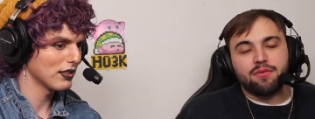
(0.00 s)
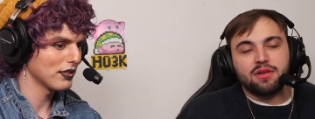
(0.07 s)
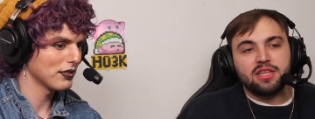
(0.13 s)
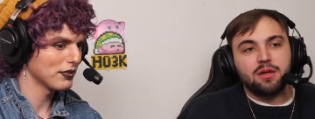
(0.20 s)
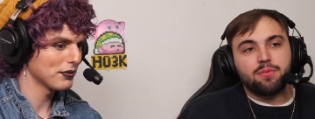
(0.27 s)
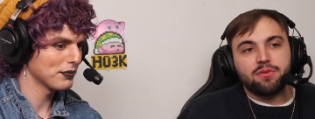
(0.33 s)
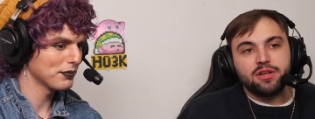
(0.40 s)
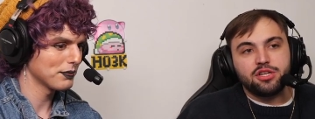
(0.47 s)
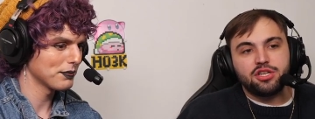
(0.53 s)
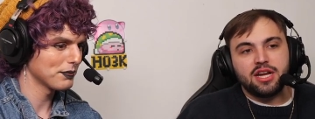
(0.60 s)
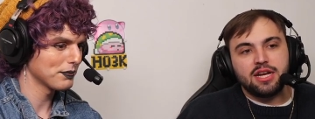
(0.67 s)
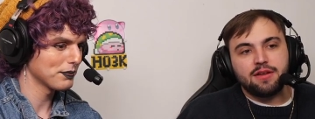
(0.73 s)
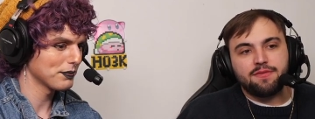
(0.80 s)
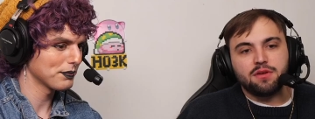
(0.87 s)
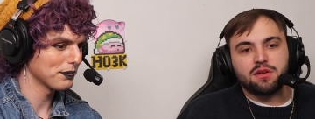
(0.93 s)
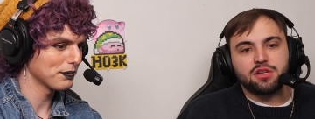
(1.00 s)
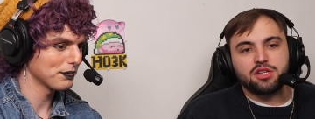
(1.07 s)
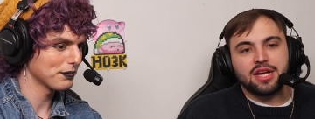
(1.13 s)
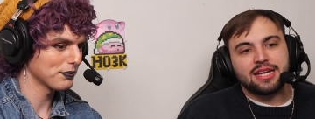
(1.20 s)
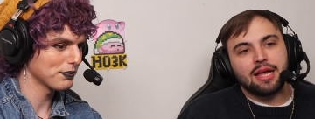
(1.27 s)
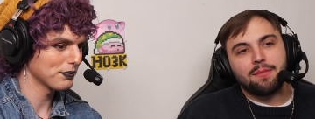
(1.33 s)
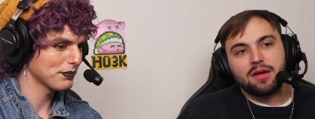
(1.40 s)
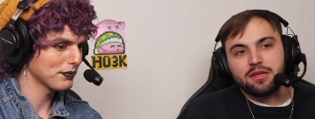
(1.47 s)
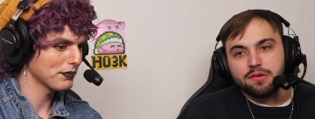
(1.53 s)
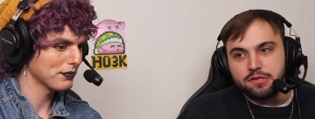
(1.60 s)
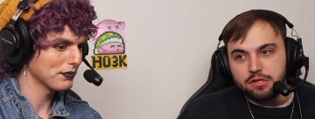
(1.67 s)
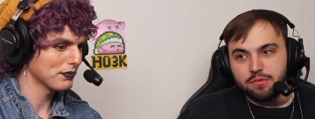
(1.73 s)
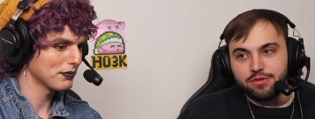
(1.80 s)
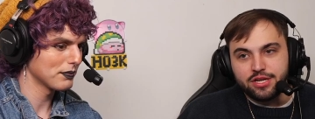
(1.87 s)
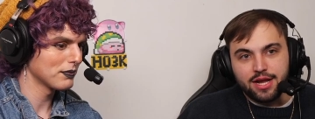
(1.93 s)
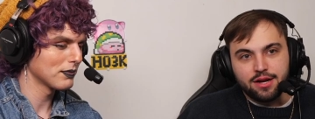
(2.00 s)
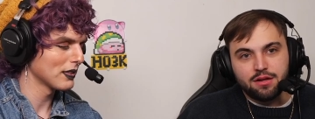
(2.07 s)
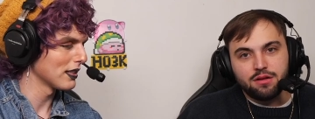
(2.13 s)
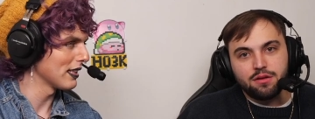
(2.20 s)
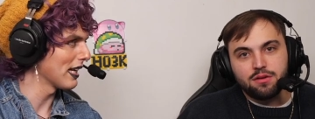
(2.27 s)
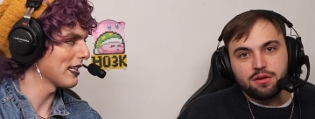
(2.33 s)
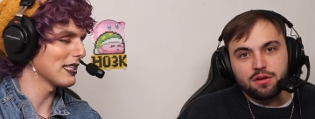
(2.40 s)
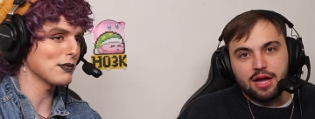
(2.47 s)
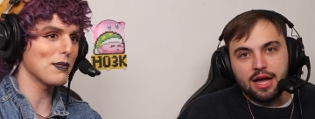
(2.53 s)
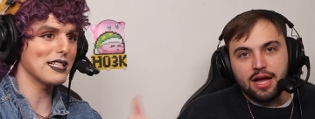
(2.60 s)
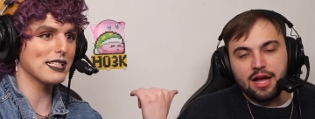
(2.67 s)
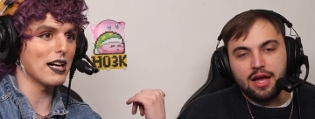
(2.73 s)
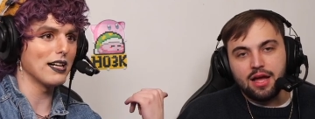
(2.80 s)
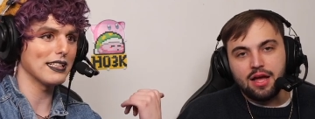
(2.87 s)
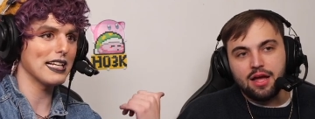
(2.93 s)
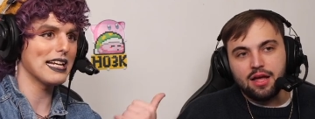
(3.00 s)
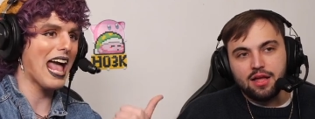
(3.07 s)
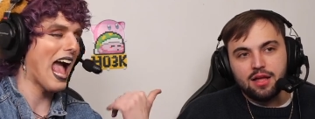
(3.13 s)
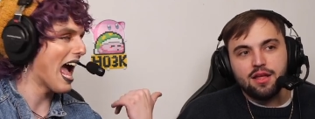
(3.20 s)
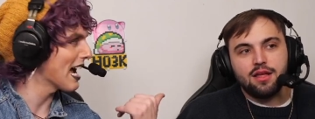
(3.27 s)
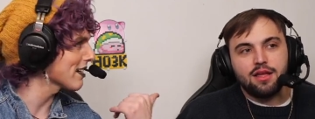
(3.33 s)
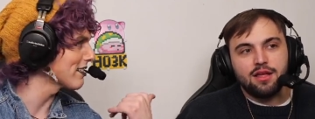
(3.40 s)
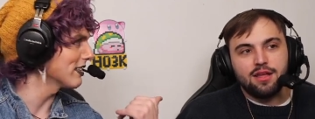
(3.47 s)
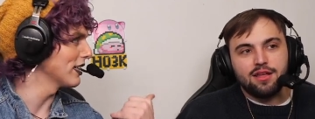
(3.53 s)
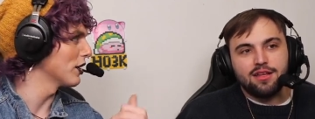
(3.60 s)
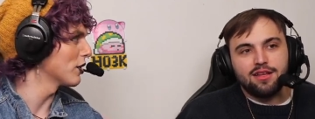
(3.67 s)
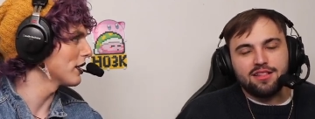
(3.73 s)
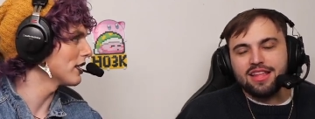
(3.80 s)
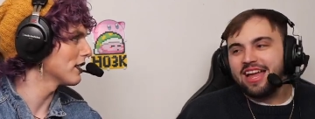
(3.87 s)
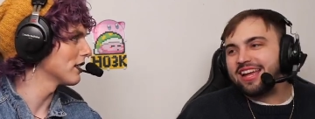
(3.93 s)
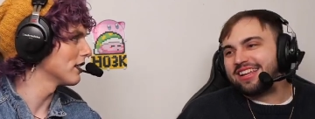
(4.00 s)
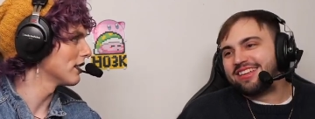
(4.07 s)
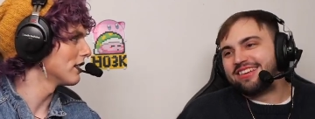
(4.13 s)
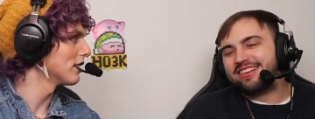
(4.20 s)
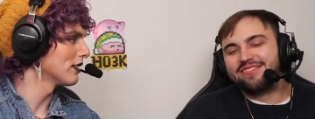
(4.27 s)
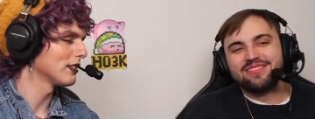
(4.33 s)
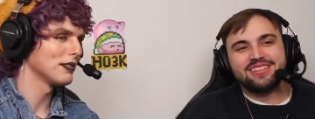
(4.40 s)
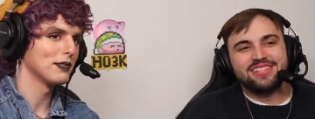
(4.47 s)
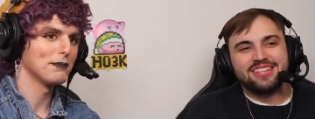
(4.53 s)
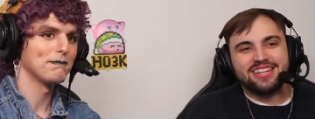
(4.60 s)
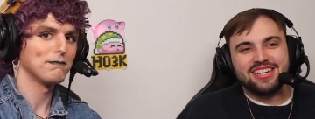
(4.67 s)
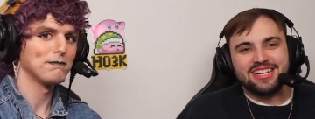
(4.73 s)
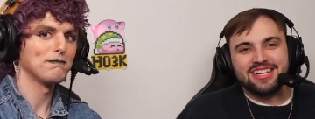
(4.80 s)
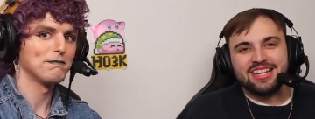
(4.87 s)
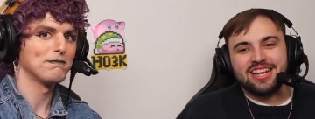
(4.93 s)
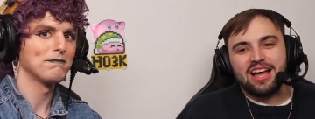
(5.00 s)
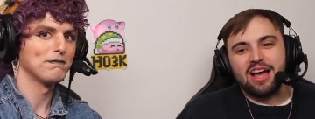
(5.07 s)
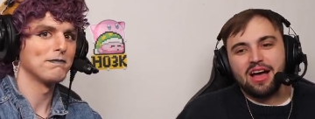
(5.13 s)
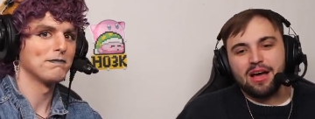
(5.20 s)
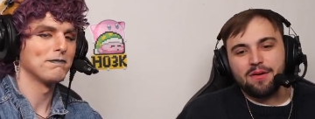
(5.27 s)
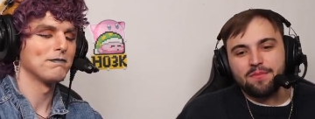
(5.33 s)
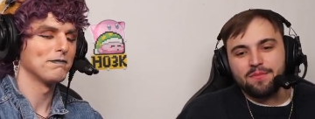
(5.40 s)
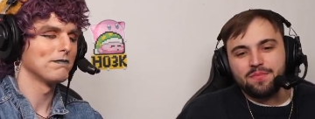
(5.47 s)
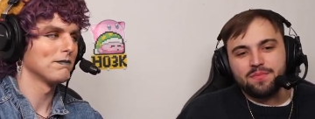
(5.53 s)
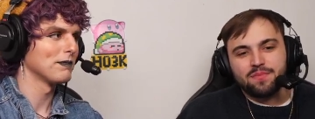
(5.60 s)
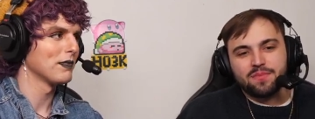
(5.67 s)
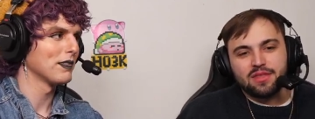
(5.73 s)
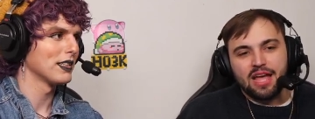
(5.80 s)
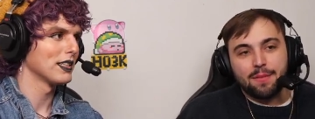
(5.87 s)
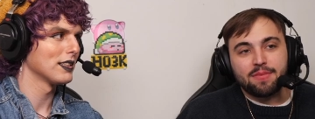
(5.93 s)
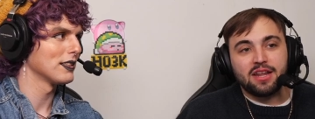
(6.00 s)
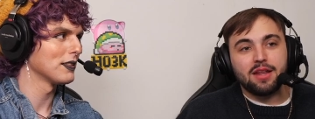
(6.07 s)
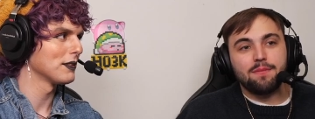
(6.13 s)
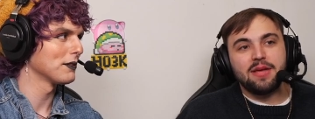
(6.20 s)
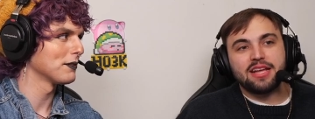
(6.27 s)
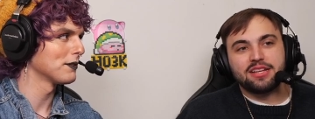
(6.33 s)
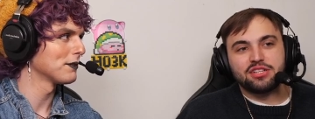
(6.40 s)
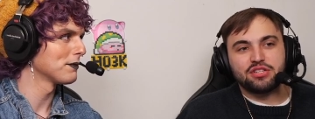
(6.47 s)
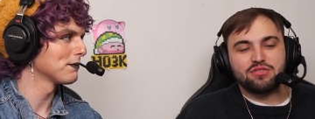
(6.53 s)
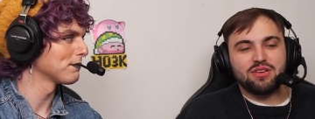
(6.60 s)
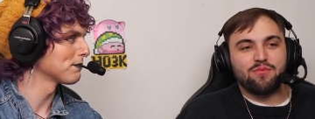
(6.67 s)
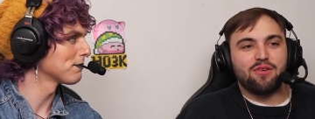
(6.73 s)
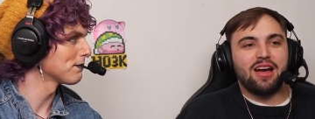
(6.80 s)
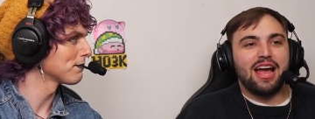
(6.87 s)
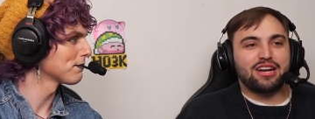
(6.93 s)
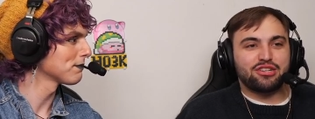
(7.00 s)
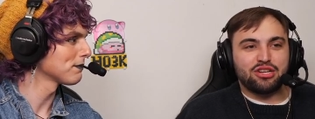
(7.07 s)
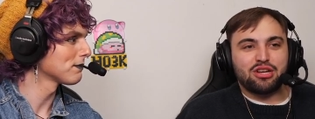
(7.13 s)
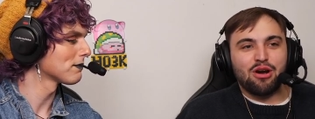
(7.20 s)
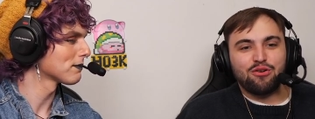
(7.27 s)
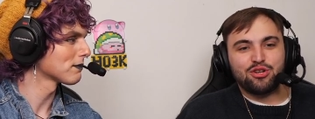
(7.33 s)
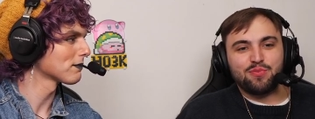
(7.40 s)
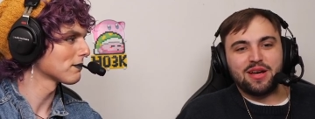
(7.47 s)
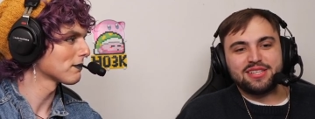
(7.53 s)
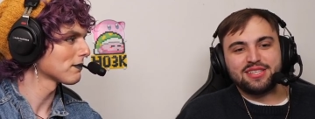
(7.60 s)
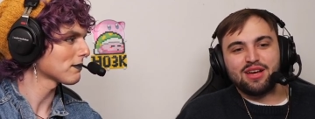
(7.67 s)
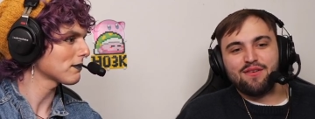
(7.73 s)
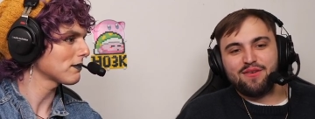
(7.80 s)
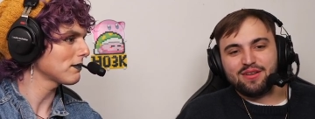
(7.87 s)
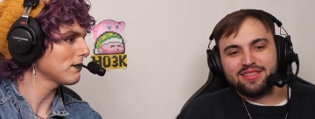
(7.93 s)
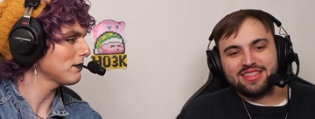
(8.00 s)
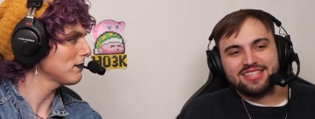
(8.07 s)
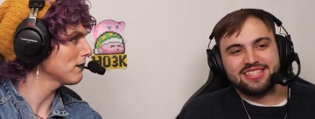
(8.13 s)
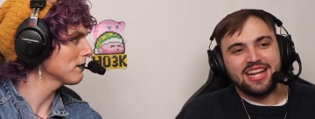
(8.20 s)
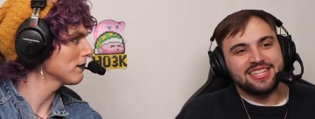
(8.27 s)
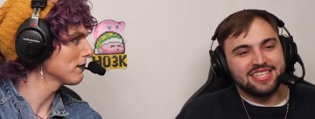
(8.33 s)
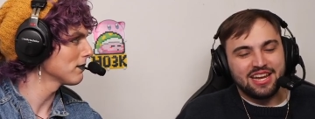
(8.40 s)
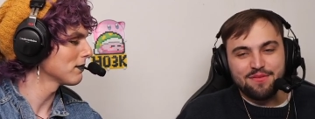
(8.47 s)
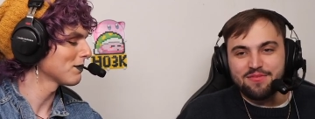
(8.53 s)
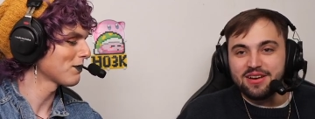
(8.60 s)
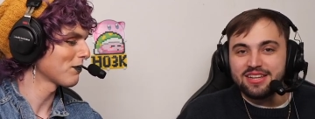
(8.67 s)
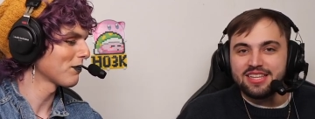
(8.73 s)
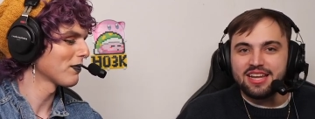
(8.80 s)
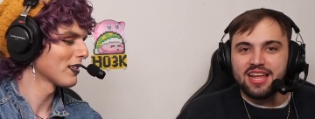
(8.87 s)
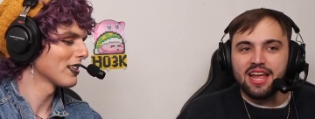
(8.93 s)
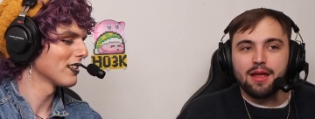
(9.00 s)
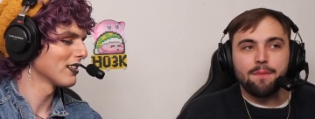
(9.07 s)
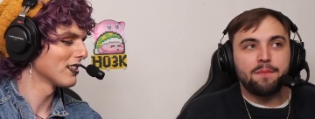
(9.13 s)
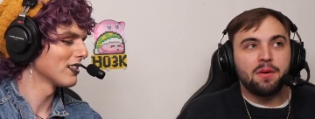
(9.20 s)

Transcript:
Speaker 1: really appreciate if you could check out my YouTube channel. Yeah, this man's uh, content
Speaker 2: actually go to. Thank you. I appreciate it.
Speaker 1: Um, I'm gonna make a stream where I actually coach myself on the sets that I played today.